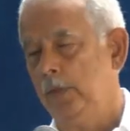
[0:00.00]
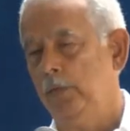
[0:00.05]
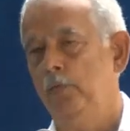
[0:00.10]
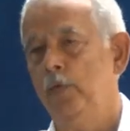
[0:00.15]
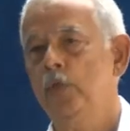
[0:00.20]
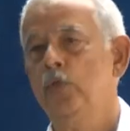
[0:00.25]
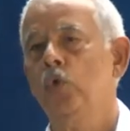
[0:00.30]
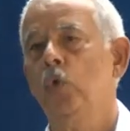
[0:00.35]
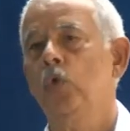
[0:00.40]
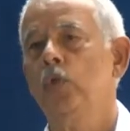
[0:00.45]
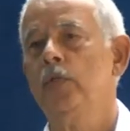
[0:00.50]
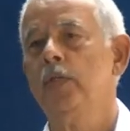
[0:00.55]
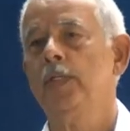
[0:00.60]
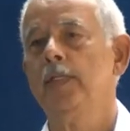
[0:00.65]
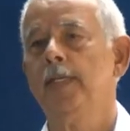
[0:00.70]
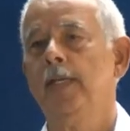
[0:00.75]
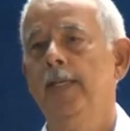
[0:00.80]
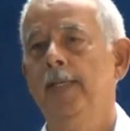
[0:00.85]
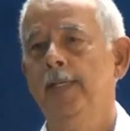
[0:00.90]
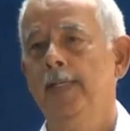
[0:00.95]

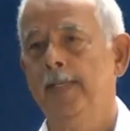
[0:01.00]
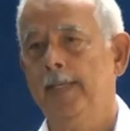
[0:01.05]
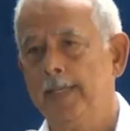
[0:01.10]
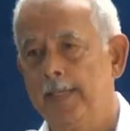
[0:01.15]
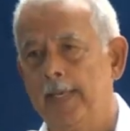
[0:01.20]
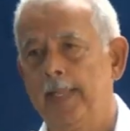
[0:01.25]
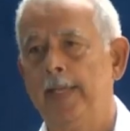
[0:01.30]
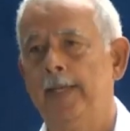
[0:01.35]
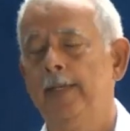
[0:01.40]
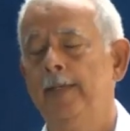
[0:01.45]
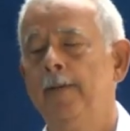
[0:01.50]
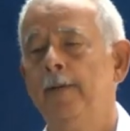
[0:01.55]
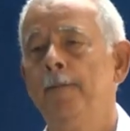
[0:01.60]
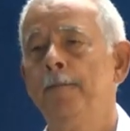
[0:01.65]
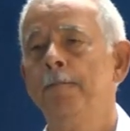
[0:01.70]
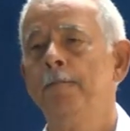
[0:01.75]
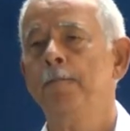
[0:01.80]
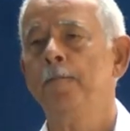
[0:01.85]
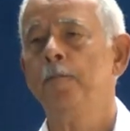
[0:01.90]
resources are in decline,